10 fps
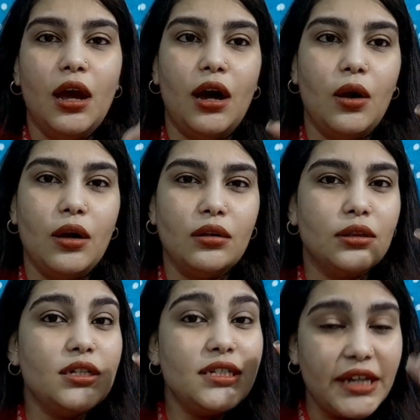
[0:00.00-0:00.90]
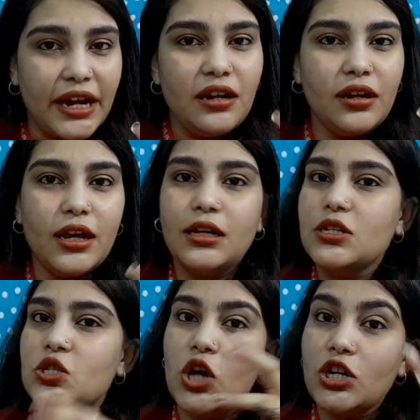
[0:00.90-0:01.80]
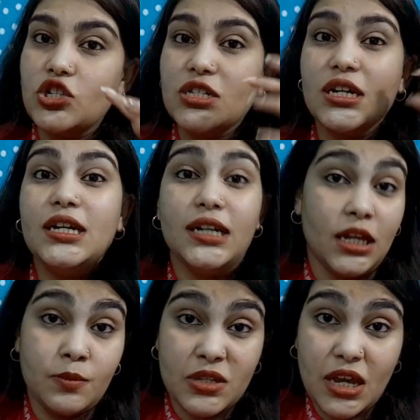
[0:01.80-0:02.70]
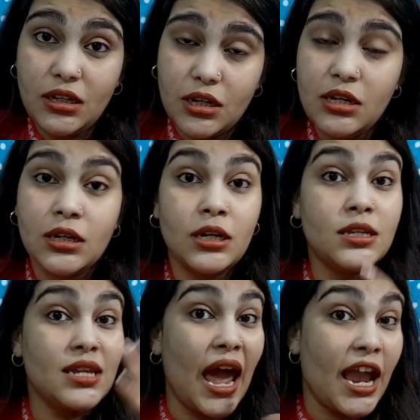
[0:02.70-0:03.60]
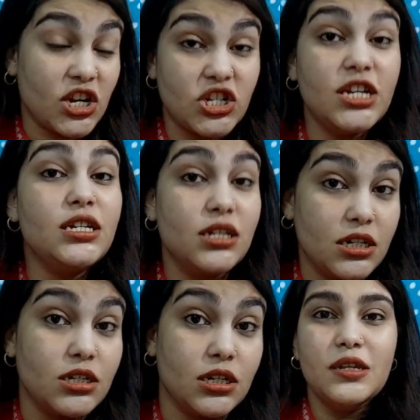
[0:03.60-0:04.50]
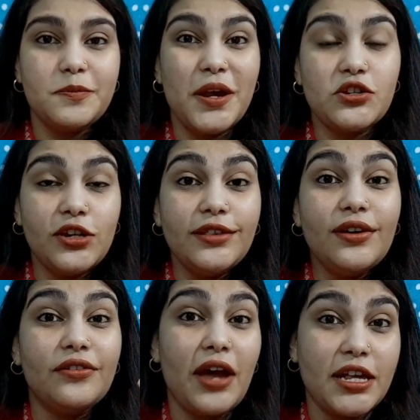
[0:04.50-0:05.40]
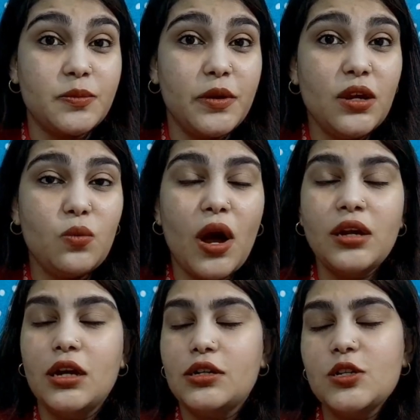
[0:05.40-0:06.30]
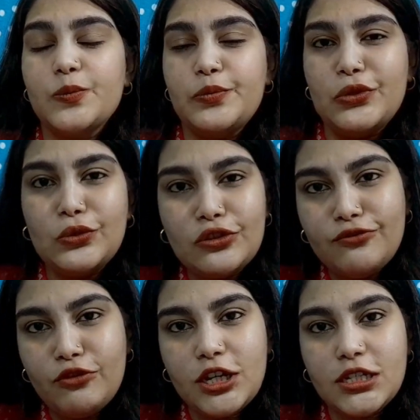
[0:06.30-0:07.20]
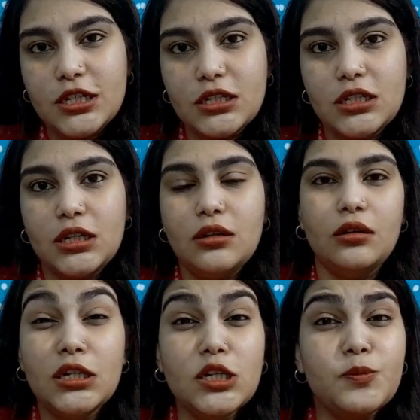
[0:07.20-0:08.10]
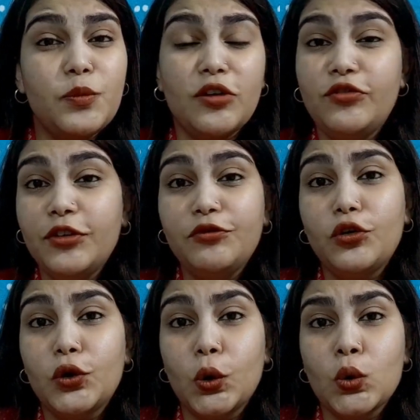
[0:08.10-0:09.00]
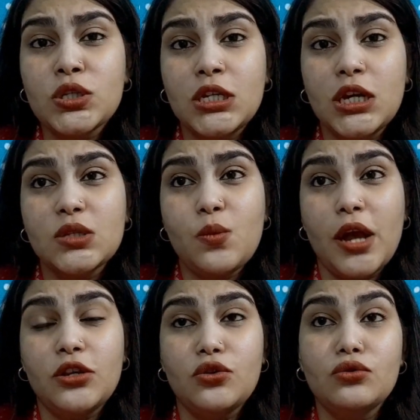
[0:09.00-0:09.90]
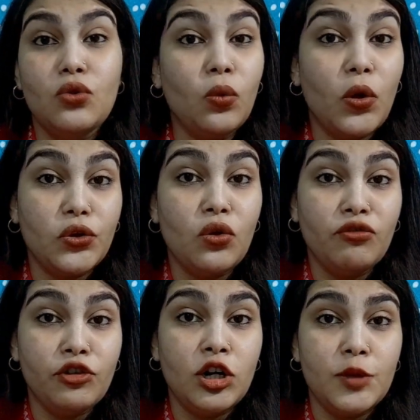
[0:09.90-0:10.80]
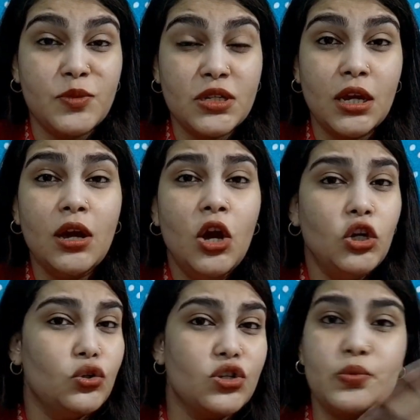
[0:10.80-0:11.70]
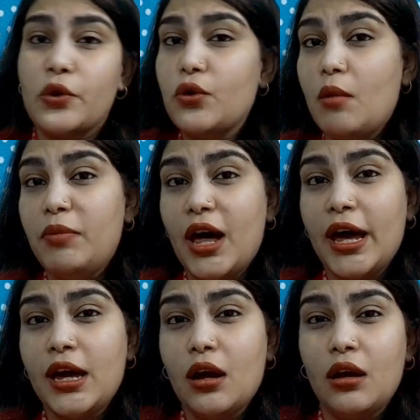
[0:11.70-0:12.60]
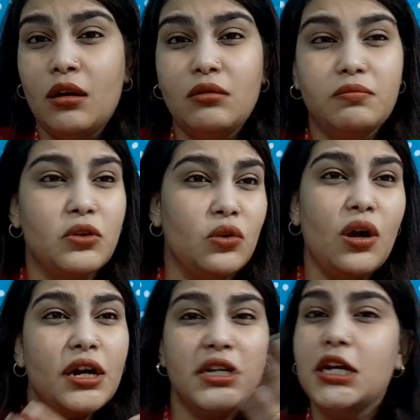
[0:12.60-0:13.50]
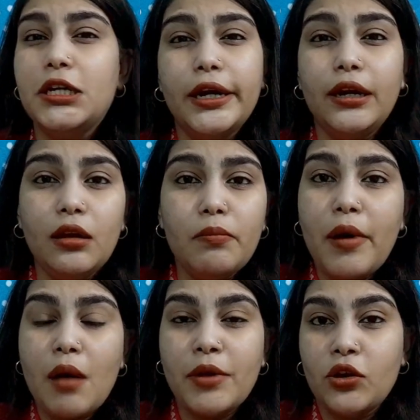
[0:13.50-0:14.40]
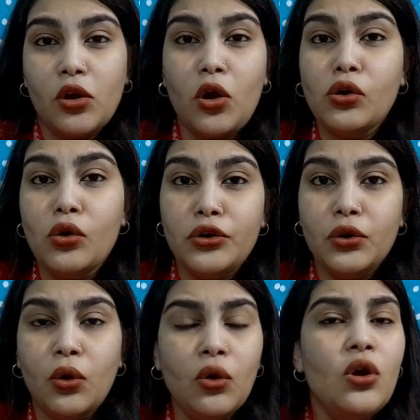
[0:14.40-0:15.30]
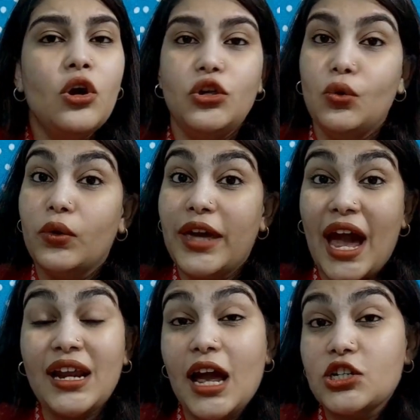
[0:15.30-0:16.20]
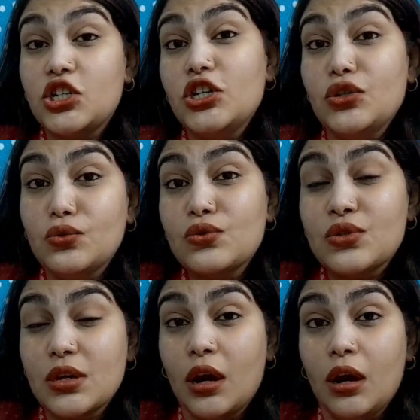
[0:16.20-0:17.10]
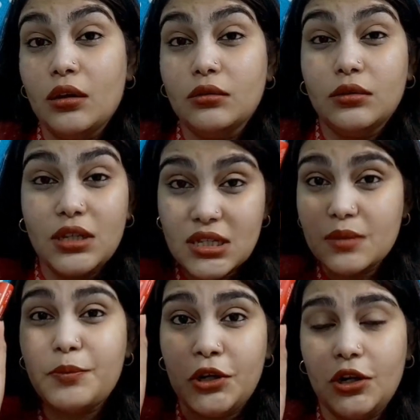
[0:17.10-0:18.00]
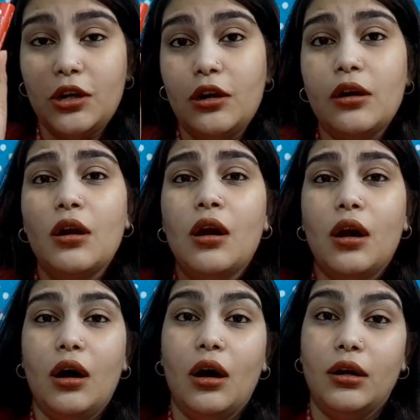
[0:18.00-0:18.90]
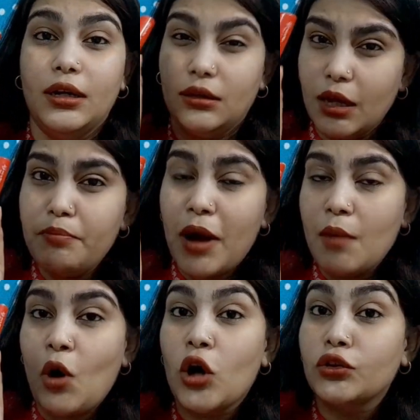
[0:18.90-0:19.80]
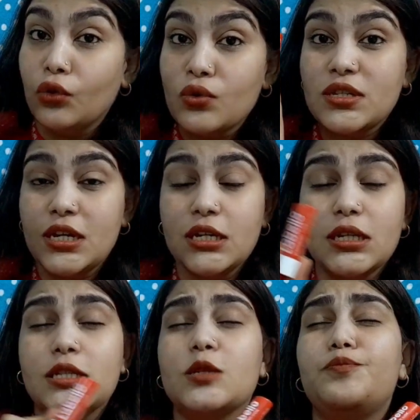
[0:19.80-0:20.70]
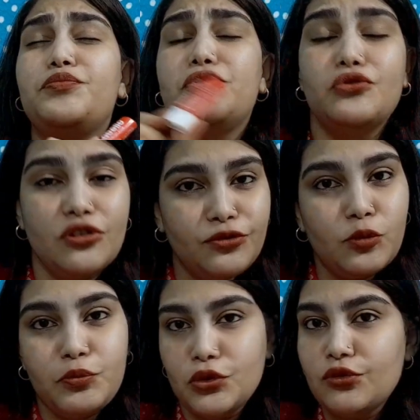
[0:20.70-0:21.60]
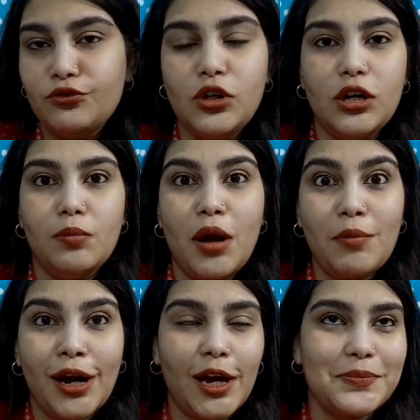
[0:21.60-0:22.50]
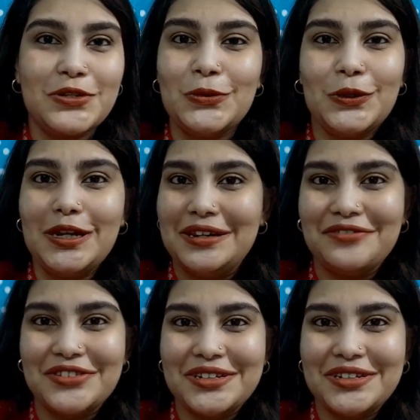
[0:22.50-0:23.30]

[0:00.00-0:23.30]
uh, the tint it is not just a namesake tint it is actually tinted especially the raspberry one it is beautifully tinted it is perfect for those days when you don't want to go for a lipstick you just want to apply a, you know a tinted lip balm and you're all good to go you can actually use uh, this particular uh, lip balm on those days it's a beautiful beautiful lip balm I absolutely love